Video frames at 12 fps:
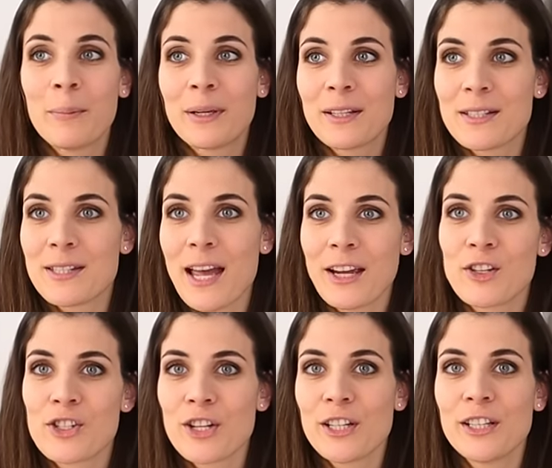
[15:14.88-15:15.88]
Because
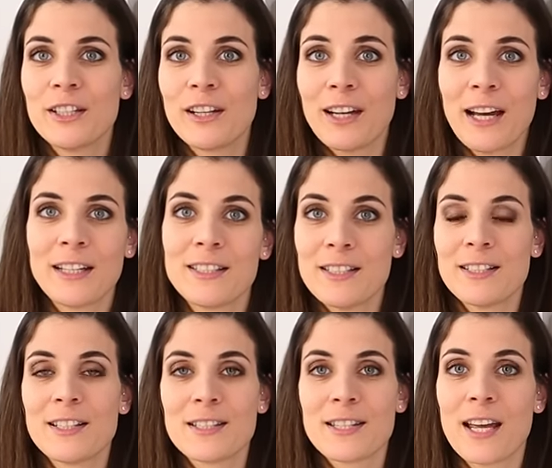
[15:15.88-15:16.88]
actually the light is
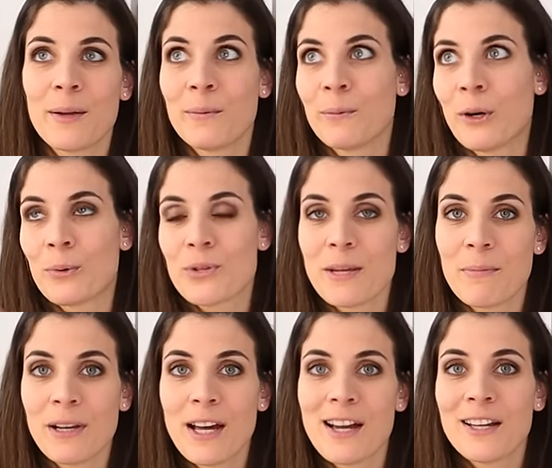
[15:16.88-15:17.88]
the same, well
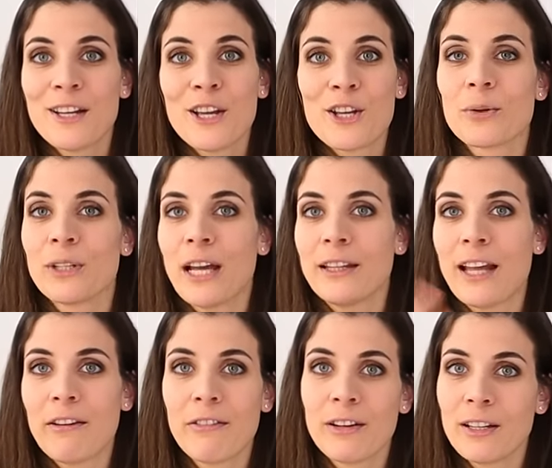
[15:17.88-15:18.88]
similar, so that
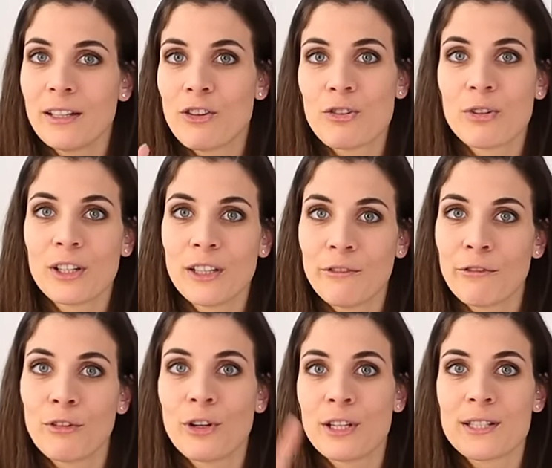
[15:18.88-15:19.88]
definitely shouldn't
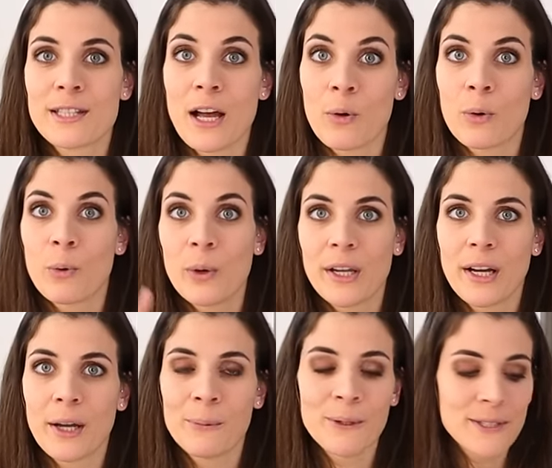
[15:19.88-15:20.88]
influence how quick
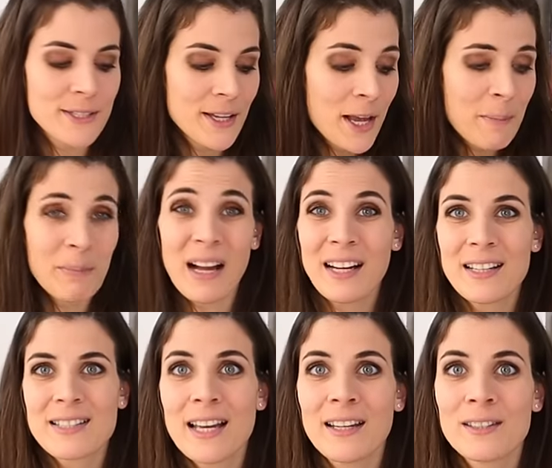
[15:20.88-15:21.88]
I was but I
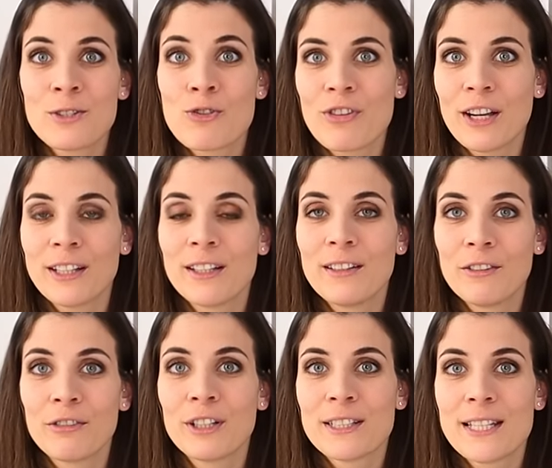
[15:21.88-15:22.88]
decided to try the
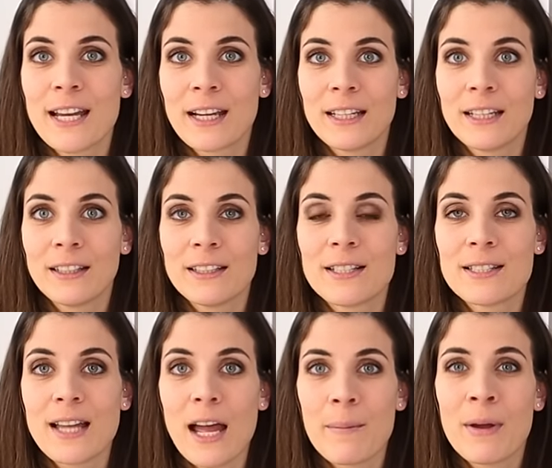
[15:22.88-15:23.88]
different technique this
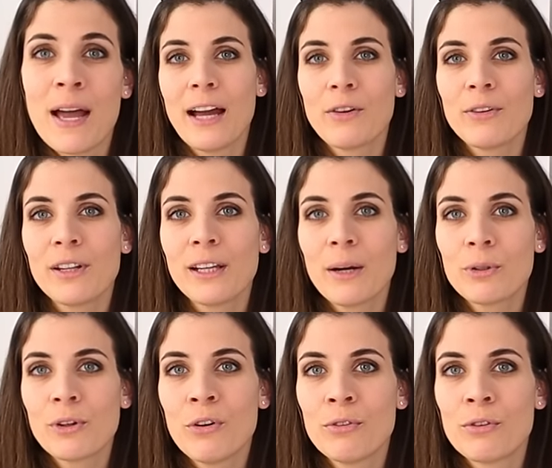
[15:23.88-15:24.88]
time. I don't think I
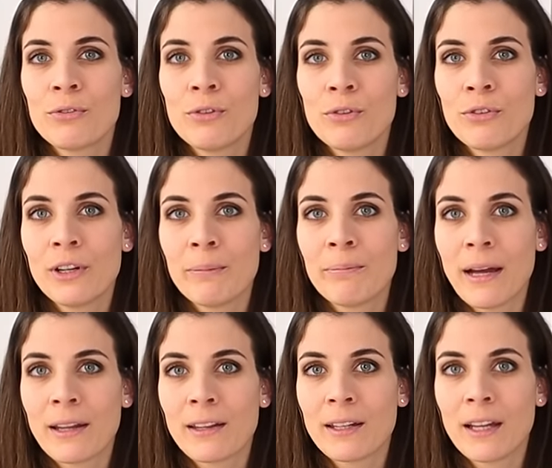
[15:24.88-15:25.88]
would go for full flip
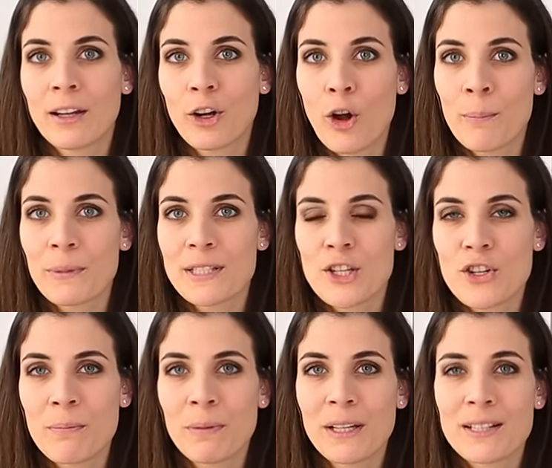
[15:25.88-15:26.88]
method at the
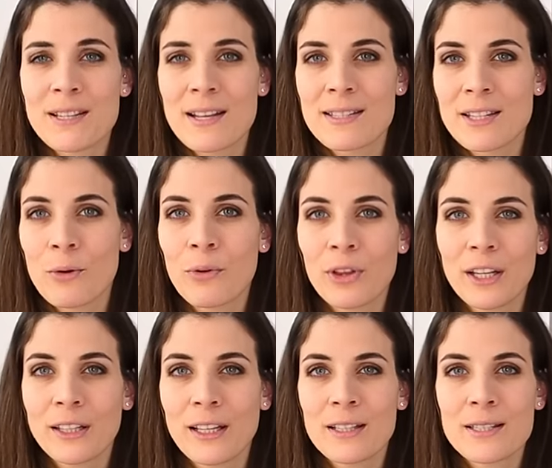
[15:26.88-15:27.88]
competition because I still
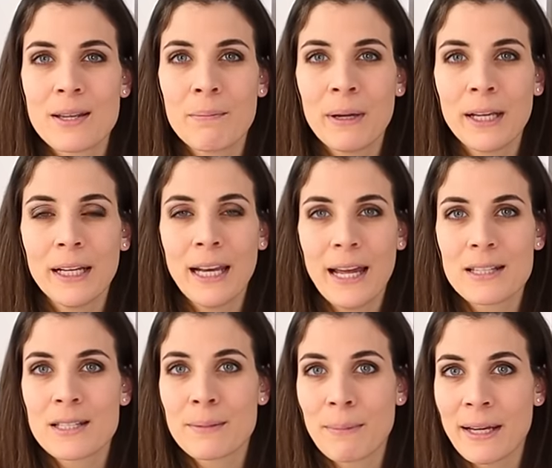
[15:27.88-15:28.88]
think there is a bit
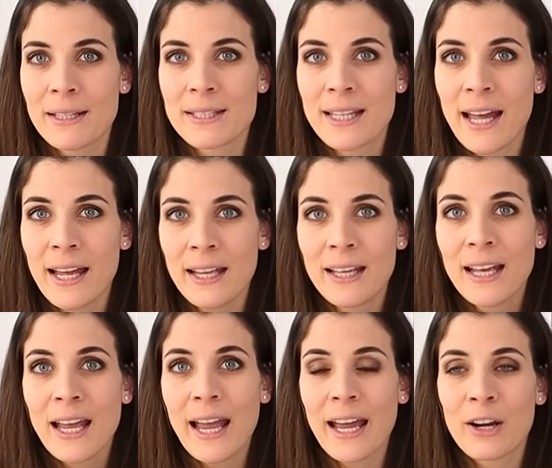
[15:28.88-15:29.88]
less space there
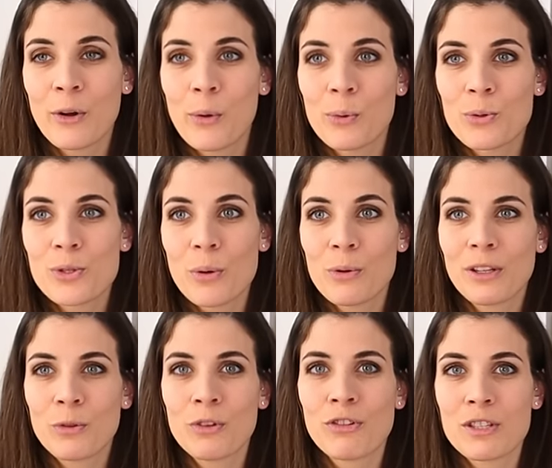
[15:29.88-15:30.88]
and also it
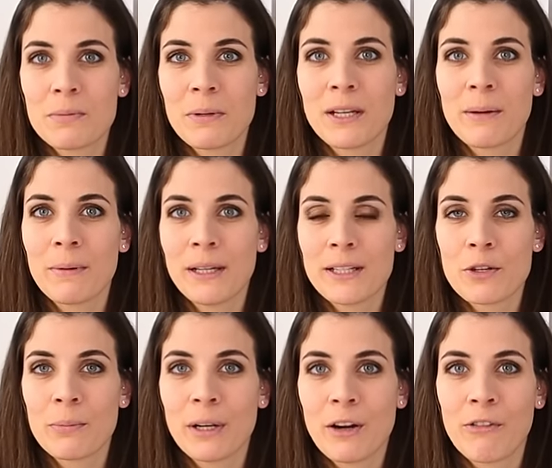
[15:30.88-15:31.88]
could just become a little
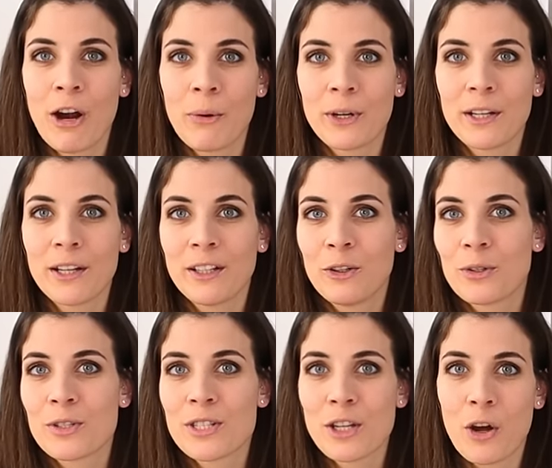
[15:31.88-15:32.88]
bit crowded and you
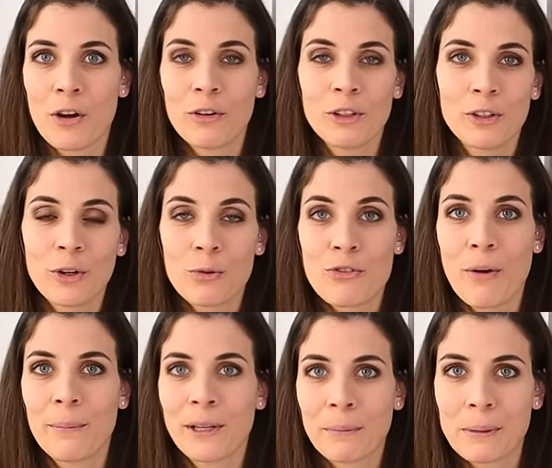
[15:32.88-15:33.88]
could start you know
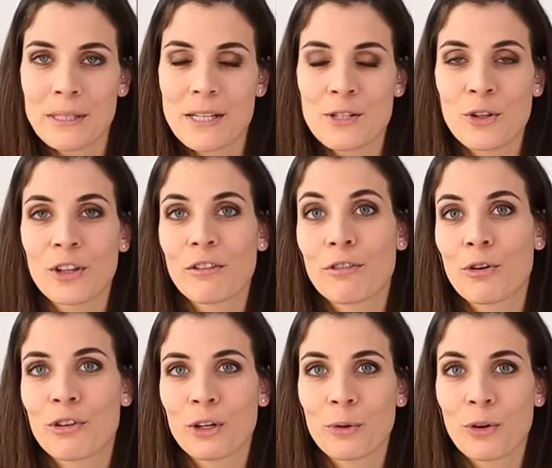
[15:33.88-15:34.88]
dropping pieces on the
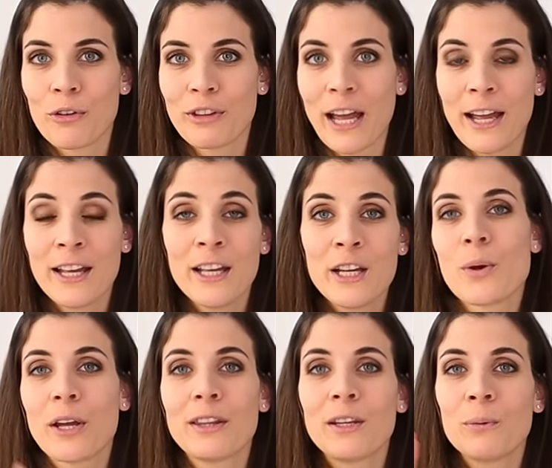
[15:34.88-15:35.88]
floor and all of that so
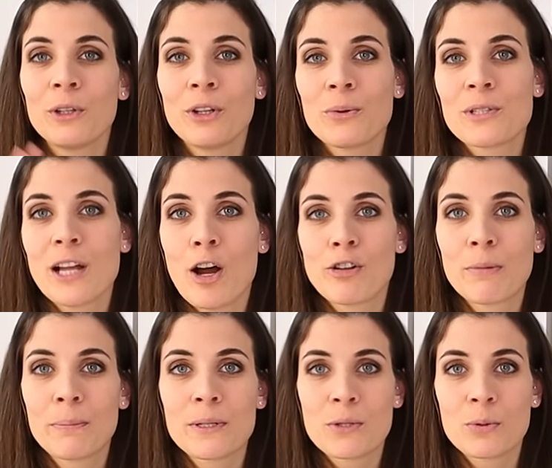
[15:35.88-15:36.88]
i think with those larger
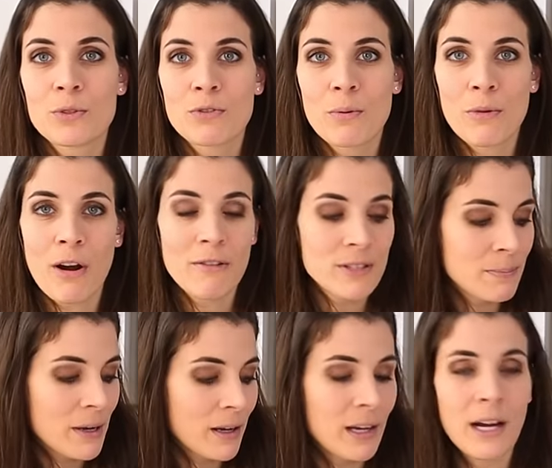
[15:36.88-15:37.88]
puzzles from
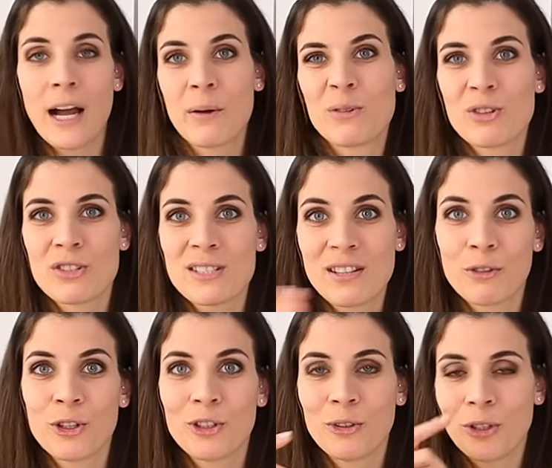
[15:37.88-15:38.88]
ravensburger i will just
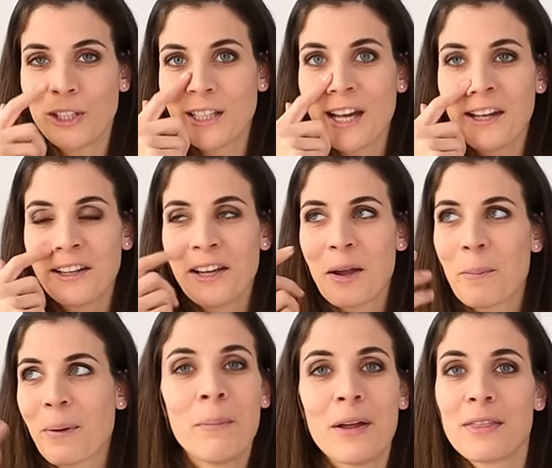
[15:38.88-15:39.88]
avoid doing that
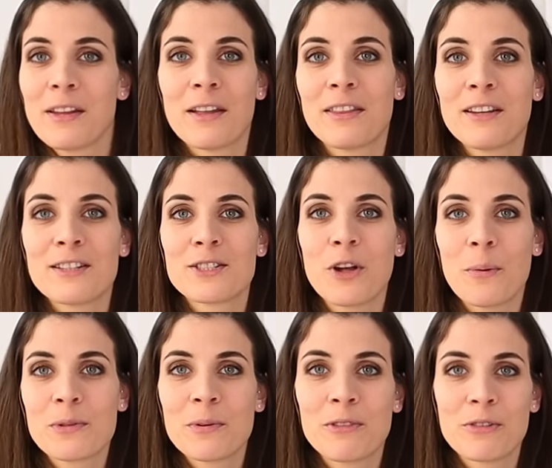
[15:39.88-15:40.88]
but nothing
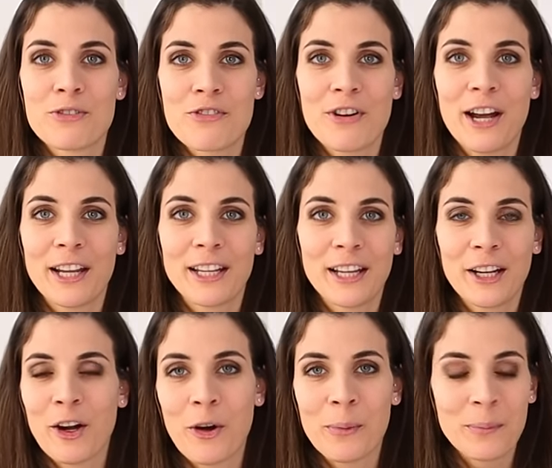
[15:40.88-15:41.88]
stops me for trying at
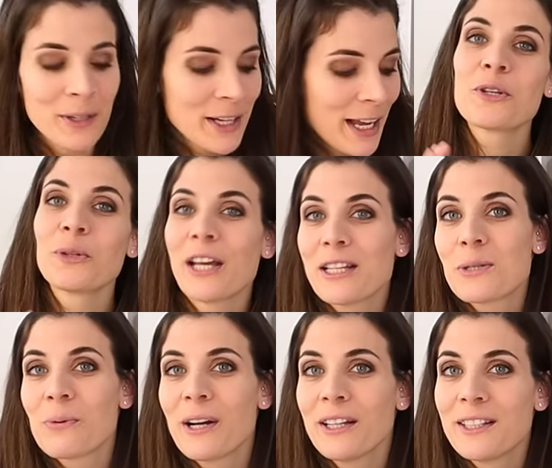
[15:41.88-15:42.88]
home so that's
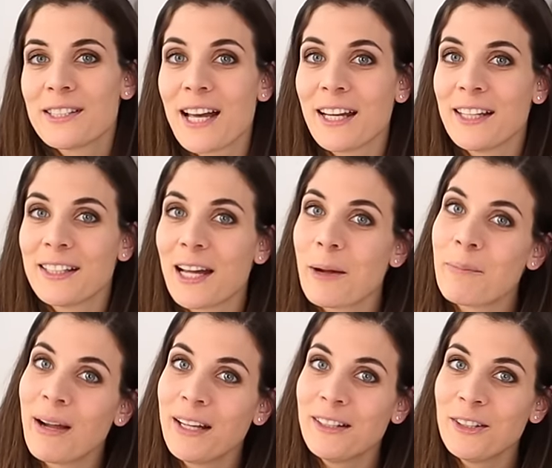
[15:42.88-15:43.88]
why i decided that i
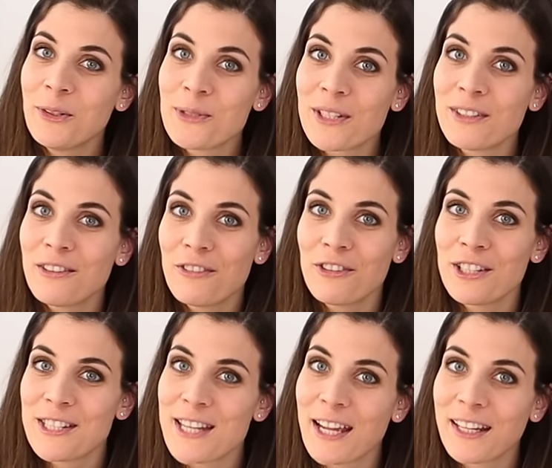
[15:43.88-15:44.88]
might use a
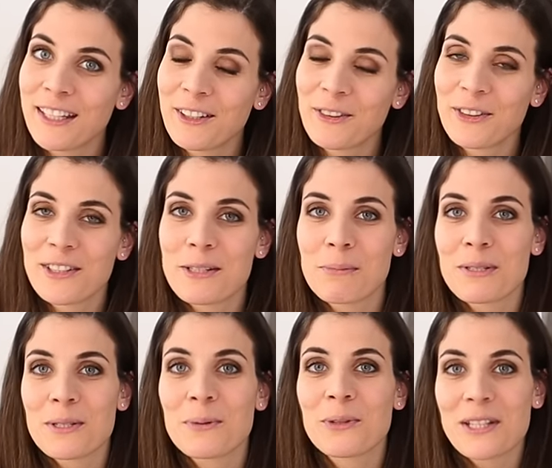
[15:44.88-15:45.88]
different technique on this
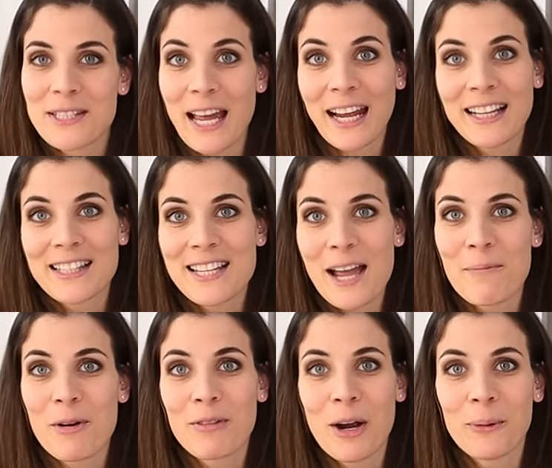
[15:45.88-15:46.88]
puzzle the second time
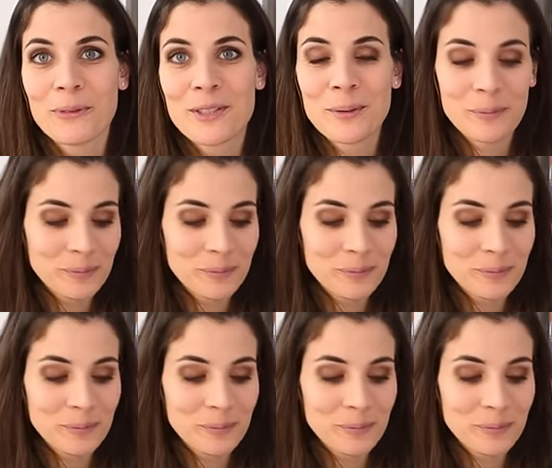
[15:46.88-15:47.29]
around